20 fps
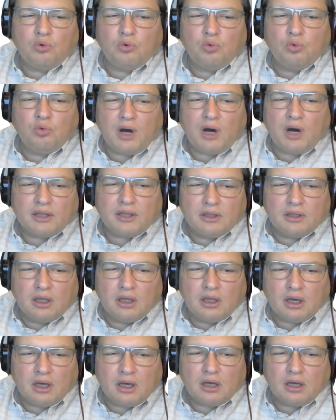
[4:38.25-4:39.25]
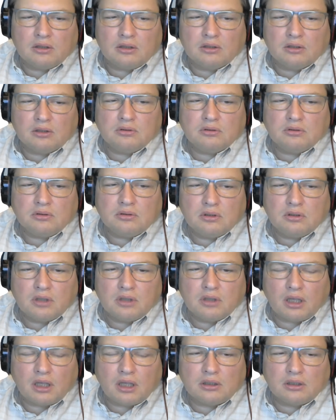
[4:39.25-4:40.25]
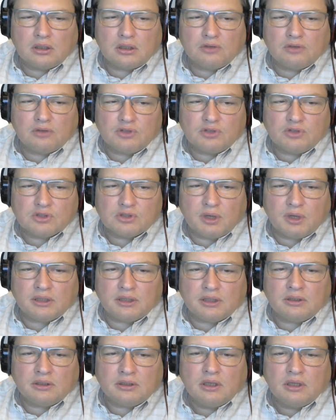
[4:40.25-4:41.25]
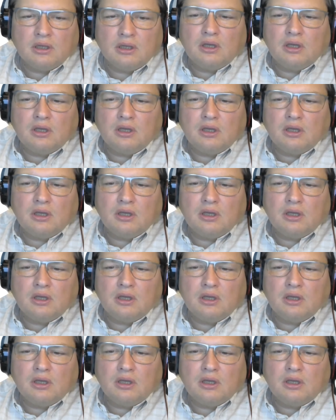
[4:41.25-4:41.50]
one angle, like this one,